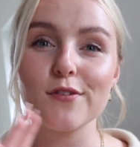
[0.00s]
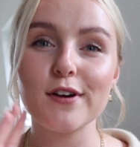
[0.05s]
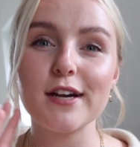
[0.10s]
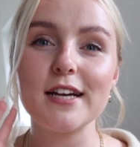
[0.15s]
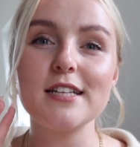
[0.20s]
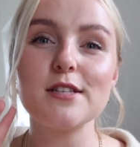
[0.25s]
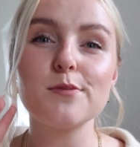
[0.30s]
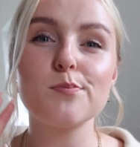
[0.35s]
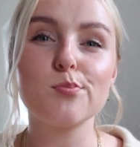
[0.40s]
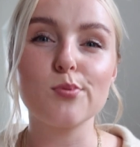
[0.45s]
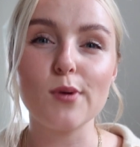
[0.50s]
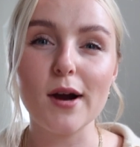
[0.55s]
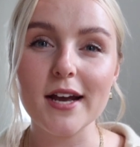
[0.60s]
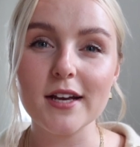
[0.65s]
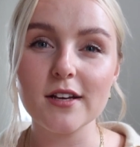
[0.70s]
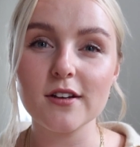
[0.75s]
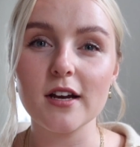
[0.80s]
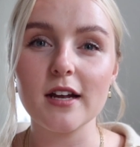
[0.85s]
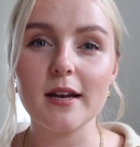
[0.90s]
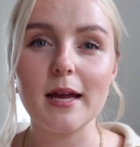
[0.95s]
greens,
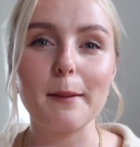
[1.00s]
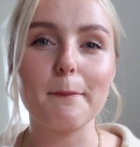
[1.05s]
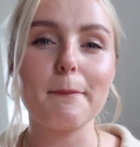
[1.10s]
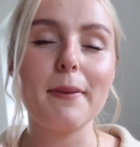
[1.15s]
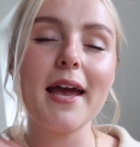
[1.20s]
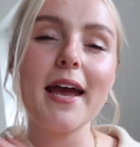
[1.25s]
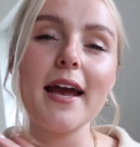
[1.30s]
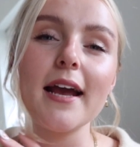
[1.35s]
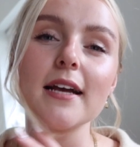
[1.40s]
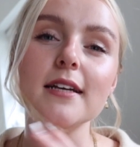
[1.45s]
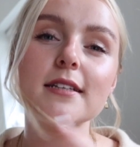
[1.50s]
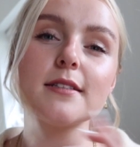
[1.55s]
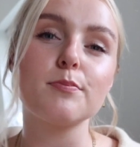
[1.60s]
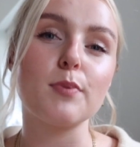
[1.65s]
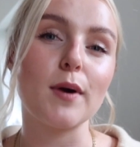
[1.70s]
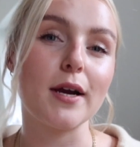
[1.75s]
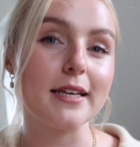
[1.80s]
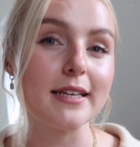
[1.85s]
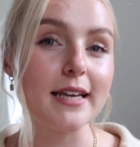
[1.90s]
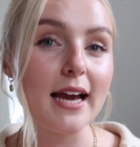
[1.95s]
bright like pinks,
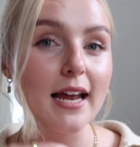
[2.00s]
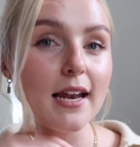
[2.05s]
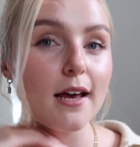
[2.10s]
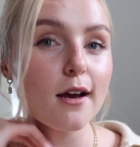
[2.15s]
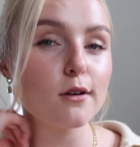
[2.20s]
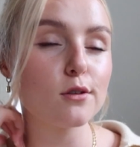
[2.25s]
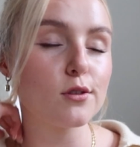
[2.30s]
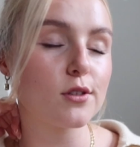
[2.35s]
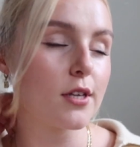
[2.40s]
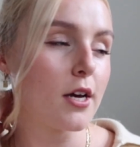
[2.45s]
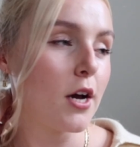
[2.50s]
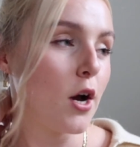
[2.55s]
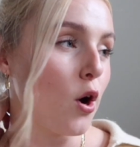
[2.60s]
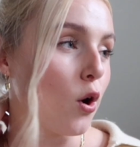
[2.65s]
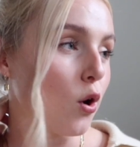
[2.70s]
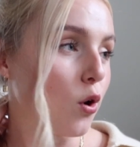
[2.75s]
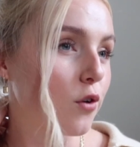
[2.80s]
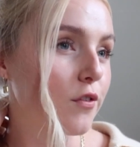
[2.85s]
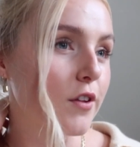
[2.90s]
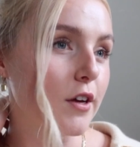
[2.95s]
bright yellows,
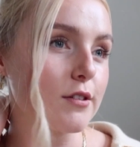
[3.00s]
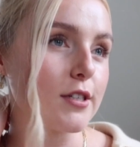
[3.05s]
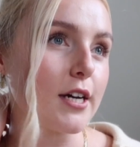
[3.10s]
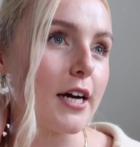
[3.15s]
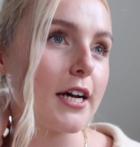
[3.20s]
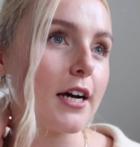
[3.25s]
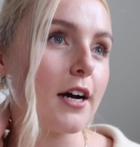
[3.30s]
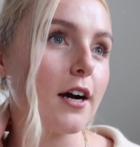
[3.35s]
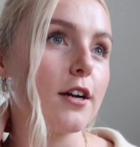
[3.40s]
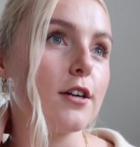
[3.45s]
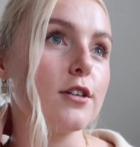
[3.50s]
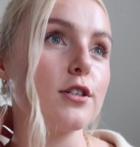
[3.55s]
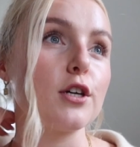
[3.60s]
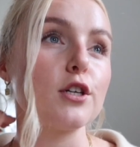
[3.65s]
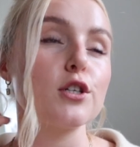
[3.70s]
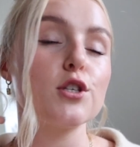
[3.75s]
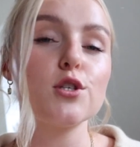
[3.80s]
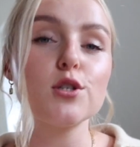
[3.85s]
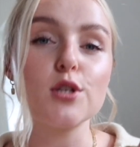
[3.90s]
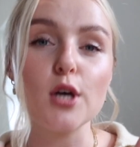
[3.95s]
all of those kind of
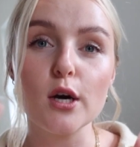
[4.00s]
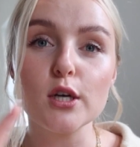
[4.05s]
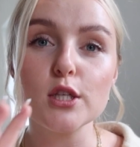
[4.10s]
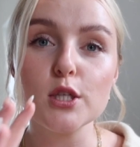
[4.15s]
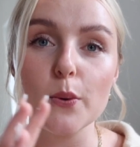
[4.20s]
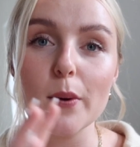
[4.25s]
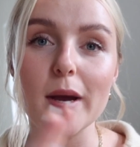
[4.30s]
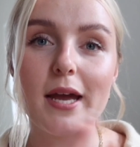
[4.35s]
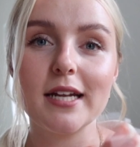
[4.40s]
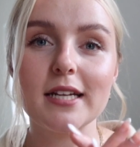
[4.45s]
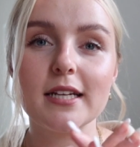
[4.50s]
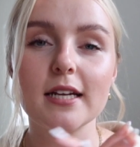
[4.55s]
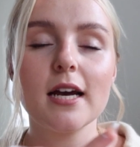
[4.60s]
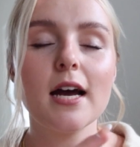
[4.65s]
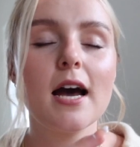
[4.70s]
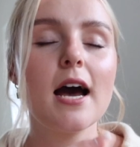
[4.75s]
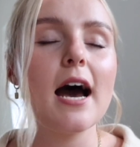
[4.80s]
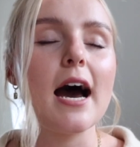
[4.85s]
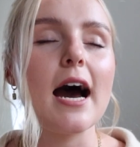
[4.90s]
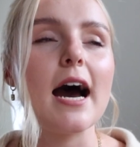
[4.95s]
colors, so
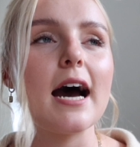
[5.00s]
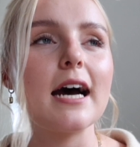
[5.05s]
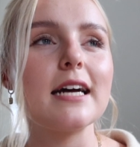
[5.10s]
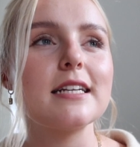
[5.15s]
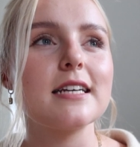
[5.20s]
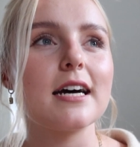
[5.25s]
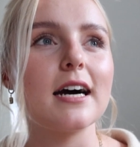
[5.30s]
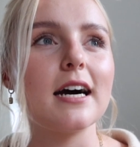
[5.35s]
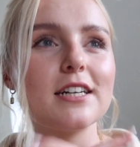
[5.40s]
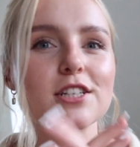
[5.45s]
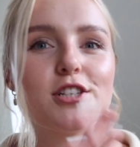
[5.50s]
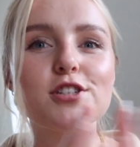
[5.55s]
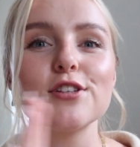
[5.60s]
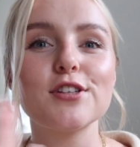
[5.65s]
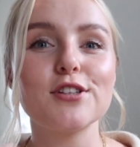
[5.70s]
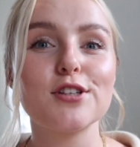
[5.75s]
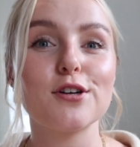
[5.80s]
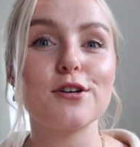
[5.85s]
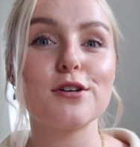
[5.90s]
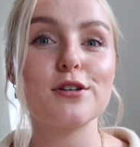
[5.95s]
in, and I just
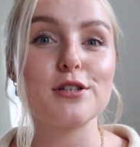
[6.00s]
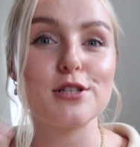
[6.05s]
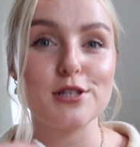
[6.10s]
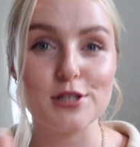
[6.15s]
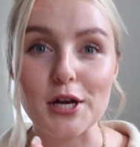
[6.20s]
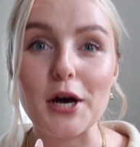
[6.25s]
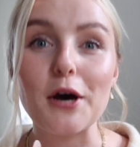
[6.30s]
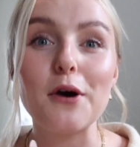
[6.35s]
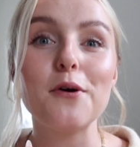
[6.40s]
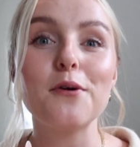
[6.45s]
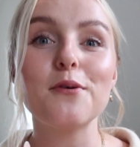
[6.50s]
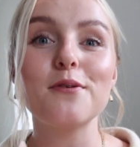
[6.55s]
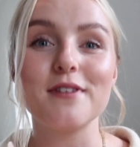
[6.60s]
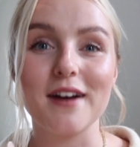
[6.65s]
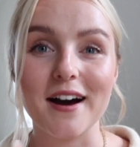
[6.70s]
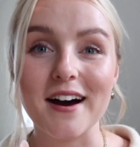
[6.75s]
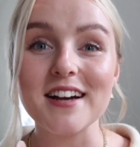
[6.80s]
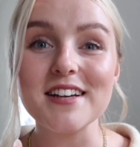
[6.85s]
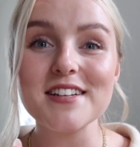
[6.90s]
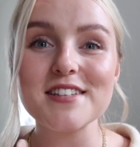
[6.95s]
think they're so
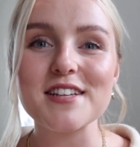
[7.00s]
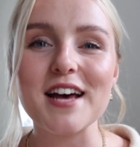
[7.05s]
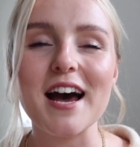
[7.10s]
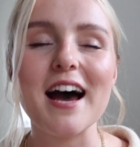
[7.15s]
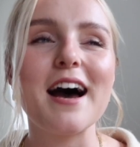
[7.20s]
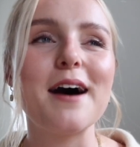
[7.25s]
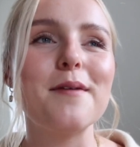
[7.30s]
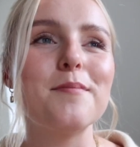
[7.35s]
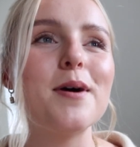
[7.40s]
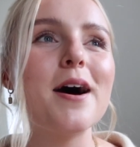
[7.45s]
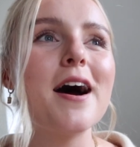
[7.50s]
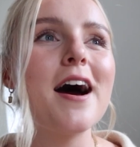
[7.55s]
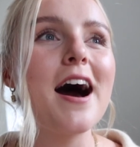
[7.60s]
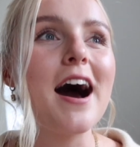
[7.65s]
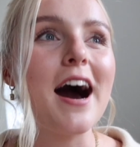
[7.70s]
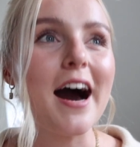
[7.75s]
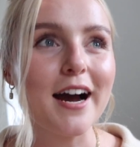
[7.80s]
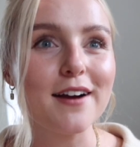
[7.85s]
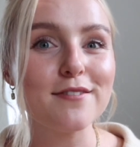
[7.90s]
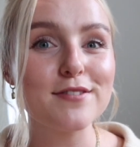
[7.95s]
nice.
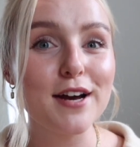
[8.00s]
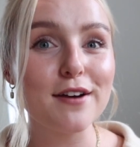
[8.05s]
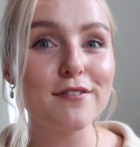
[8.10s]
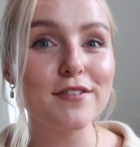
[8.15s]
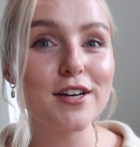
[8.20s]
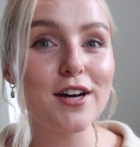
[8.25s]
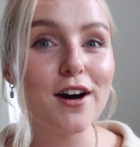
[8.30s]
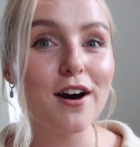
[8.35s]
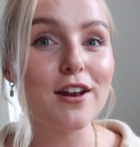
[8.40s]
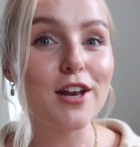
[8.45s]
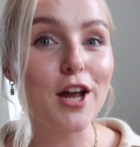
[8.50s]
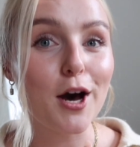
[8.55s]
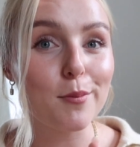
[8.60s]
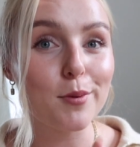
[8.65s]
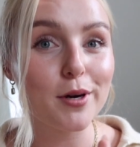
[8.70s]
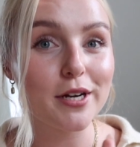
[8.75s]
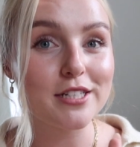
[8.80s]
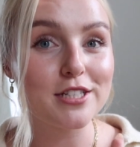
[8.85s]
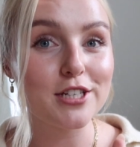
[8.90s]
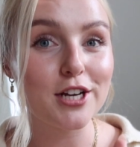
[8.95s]
I've definitely got a lot
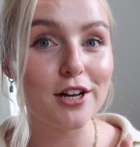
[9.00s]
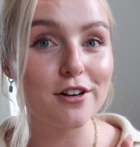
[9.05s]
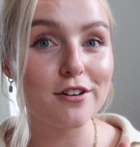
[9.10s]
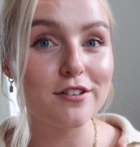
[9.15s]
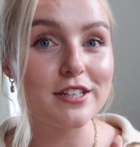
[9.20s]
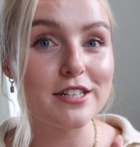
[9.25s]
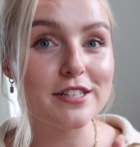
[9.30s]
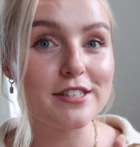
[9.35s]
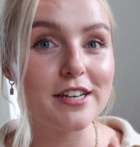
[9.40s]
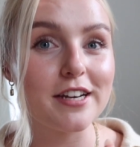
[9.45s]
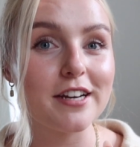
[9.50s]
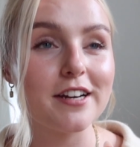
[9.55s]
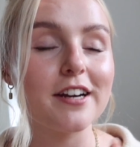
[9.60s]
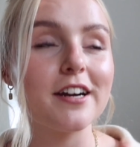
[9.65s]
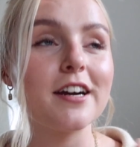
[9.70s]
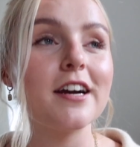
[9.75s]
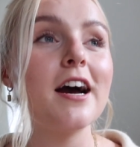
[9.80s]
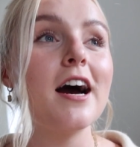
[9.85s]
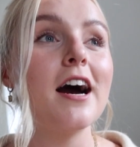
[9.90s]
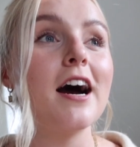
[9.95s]
more into color this
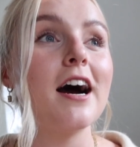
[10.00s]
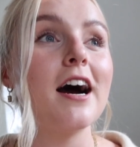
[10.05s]
year.